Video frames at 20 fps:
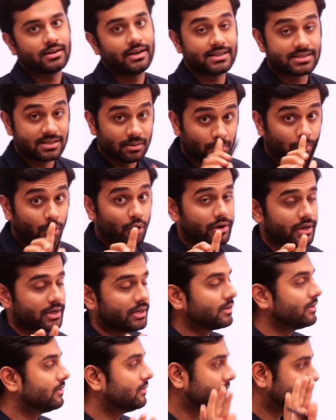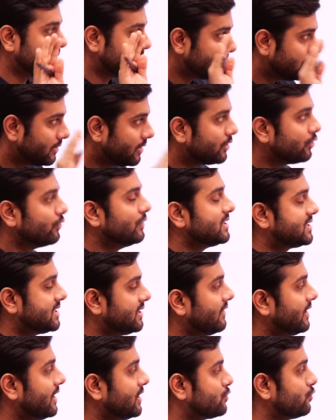It's important. You will see
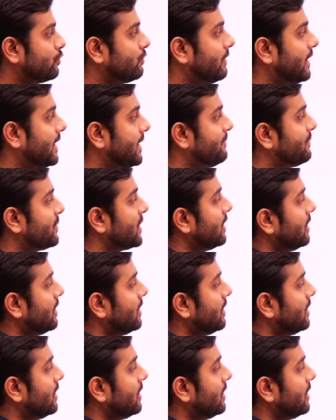very soon why.